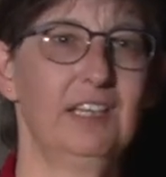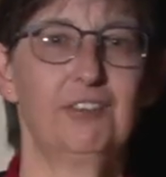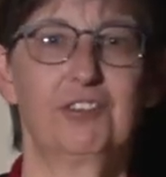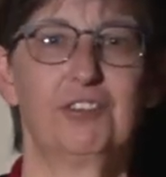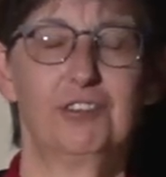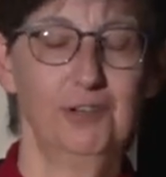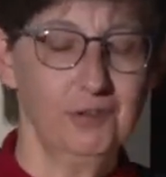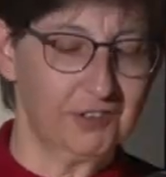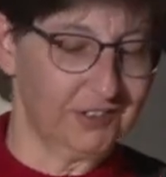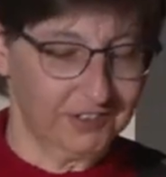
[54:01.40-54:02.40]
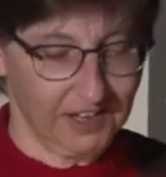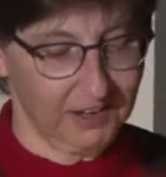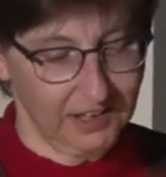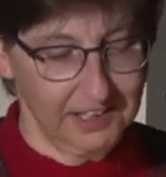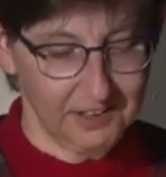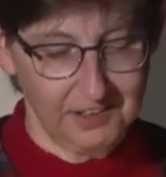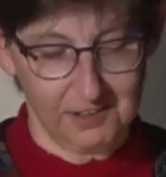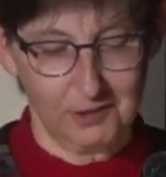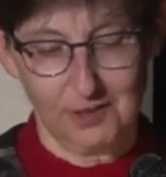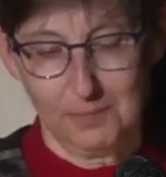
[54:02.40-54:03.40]
institutions that are here
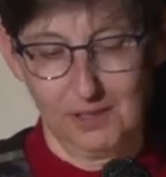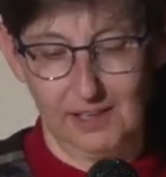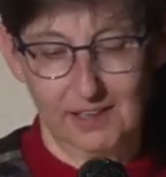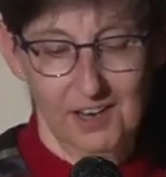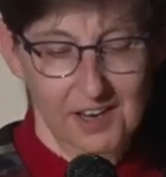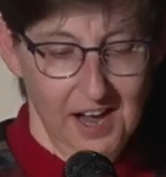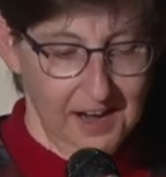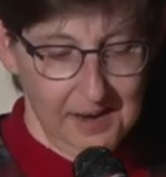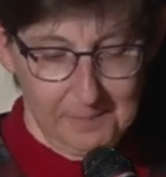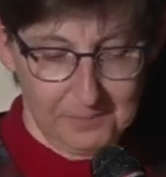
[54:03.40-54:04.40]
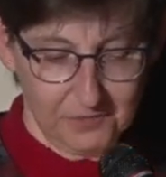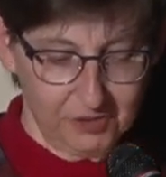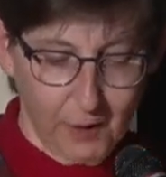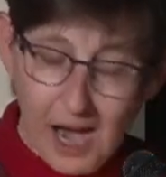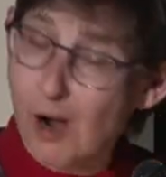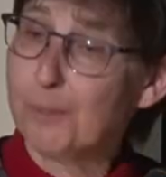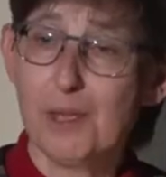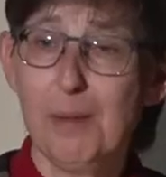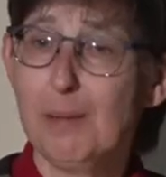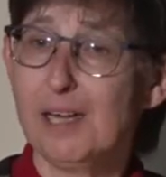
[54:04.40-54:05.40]
contributing. Um, so I hope
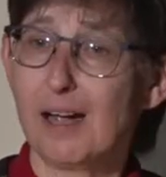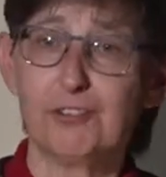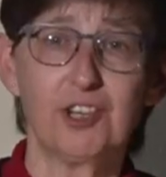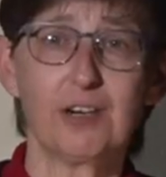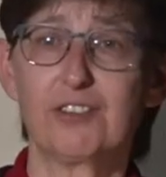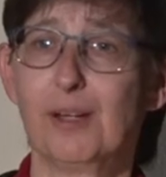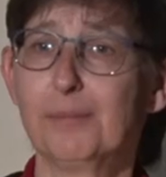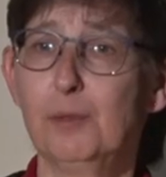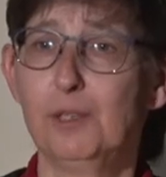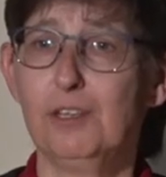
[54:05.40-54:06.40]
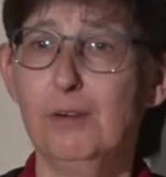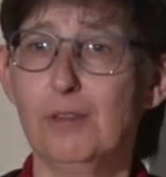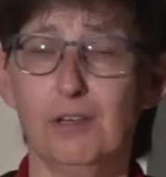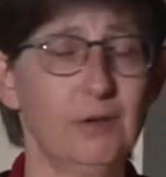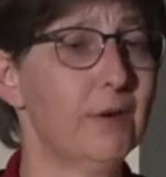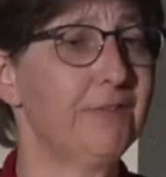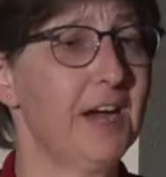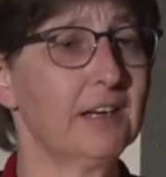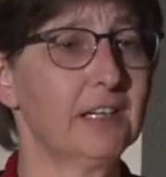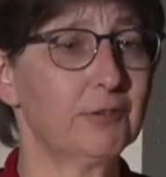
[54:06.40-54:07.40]
that maybe I've shared something with you that you have
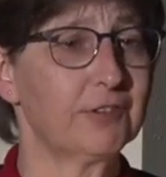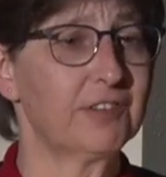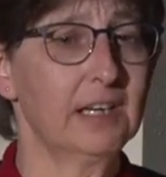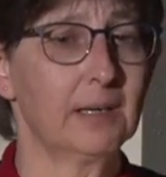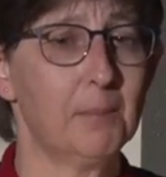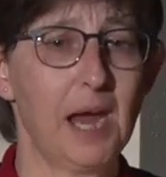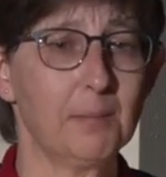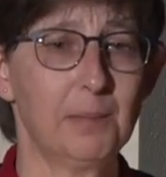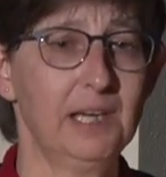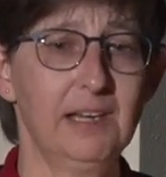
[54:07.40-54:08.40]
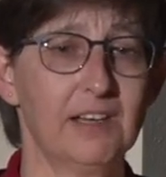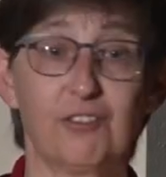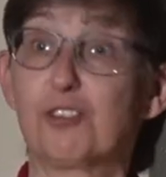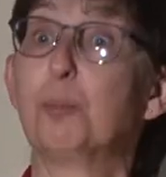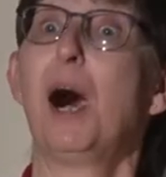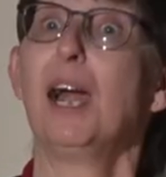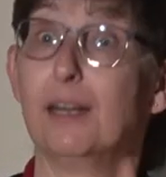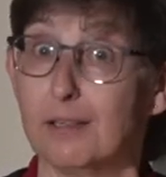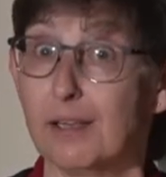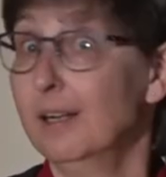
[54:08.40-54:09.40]
found interesting and might be
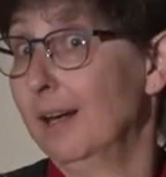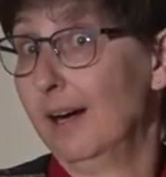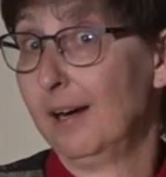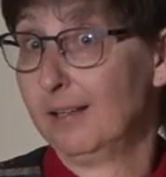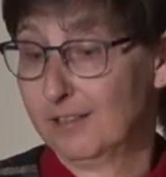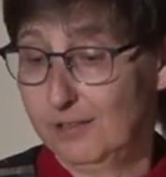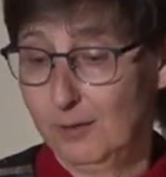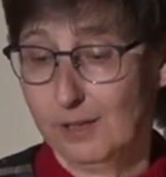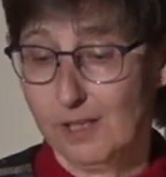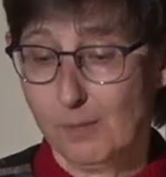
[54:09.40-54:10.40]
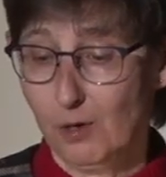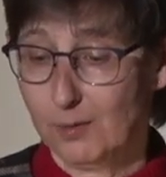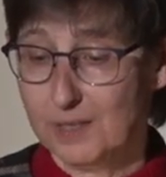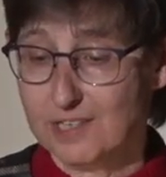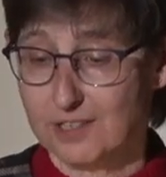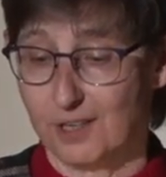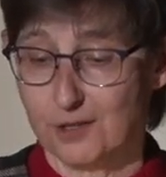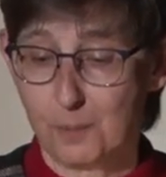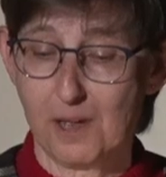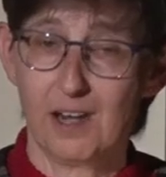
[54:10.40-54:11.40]
inspired uh, to do a little more
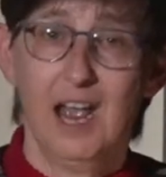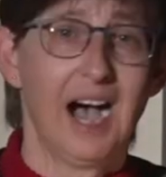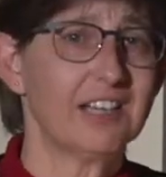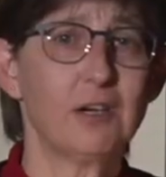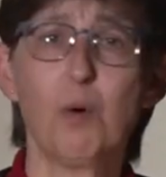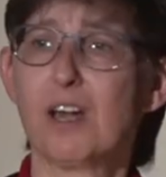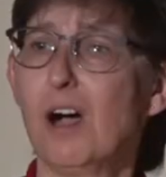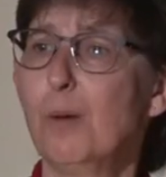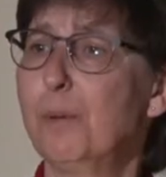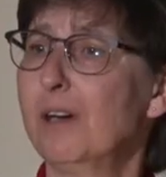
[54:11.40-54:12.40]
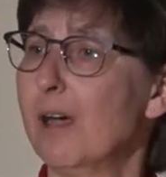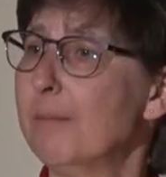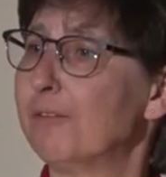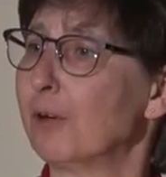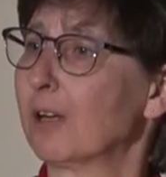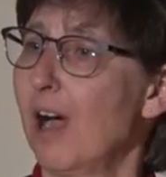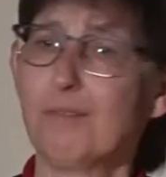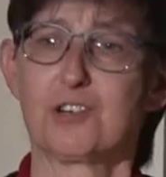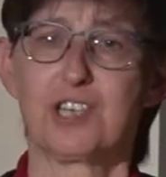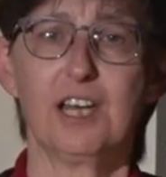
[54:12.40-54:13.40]
research. But I do want to open it up for
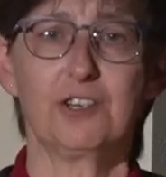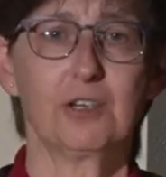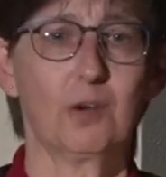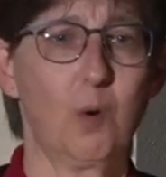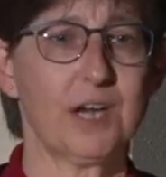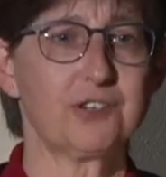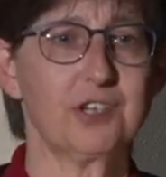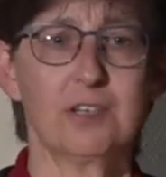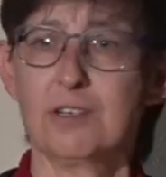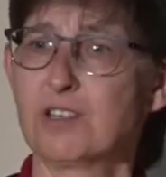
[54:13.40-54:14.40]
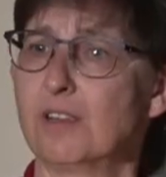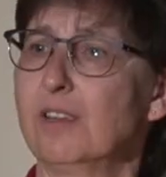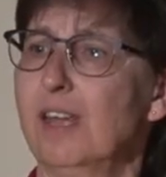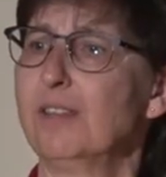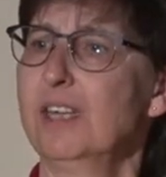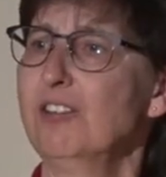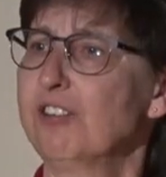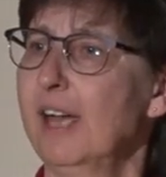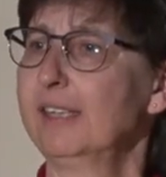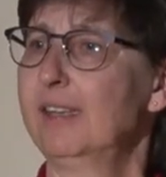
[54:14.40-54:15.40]
conversation, questions, and, and things
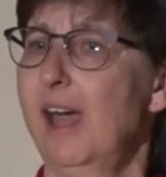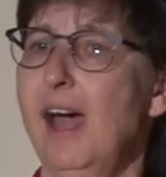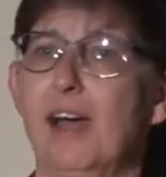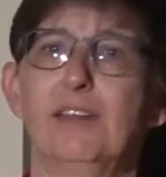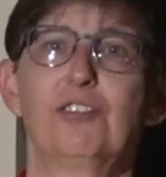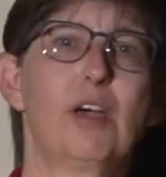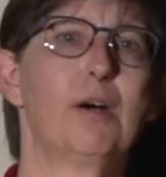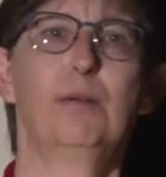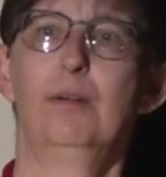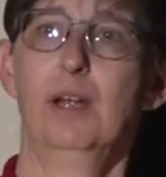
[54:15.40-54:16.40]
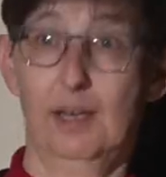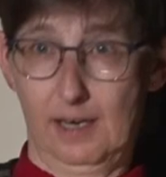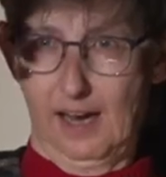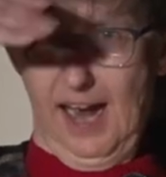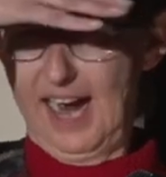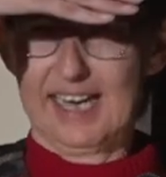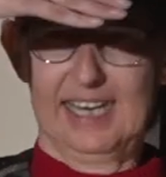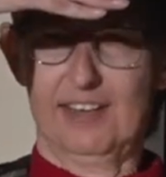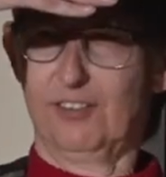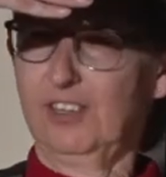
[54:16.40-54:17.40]
like that. So I, I
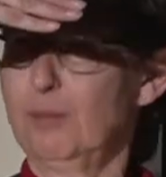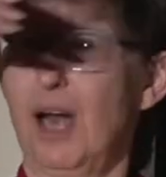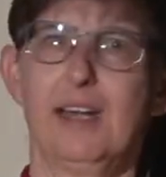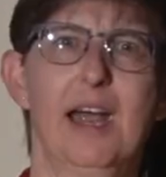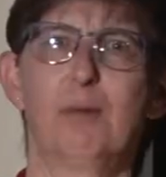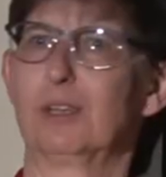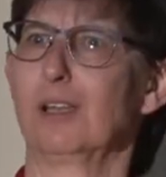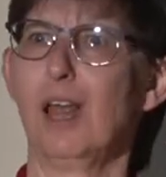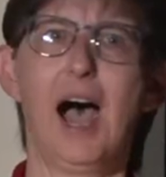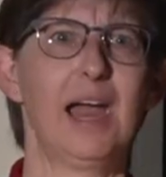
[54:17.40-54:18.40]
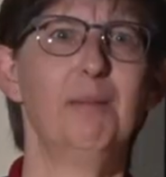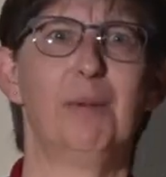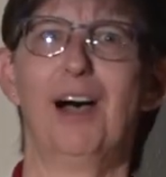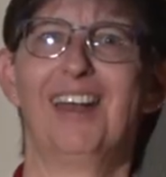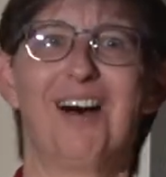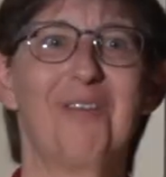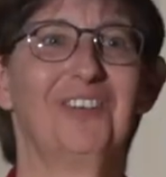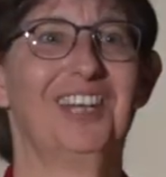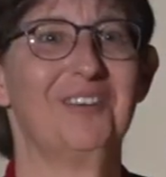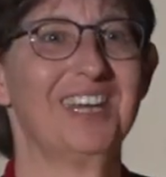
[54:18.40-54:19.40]
can't see right now with the light, but
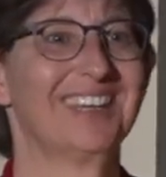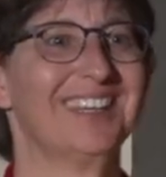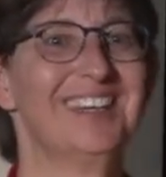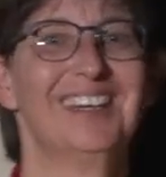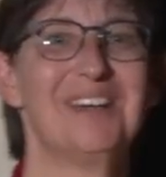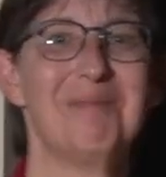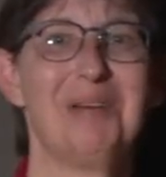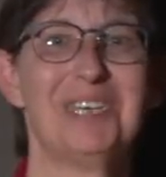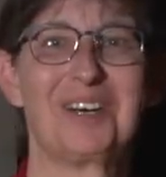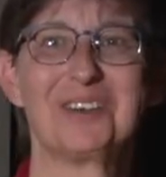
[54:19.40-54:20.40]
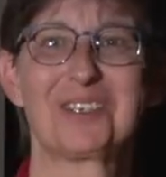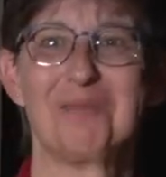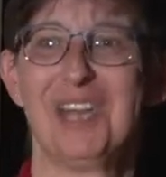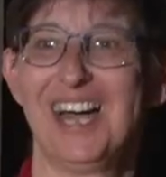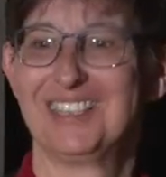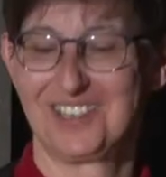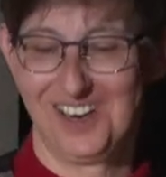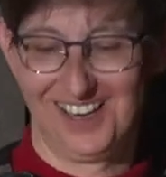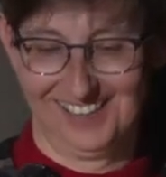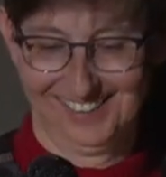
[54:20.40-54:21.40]
hopefully we can maybe turn some lights
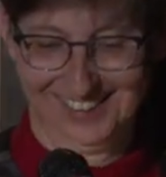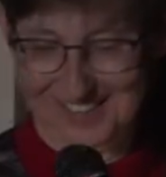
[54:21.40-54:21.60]
on.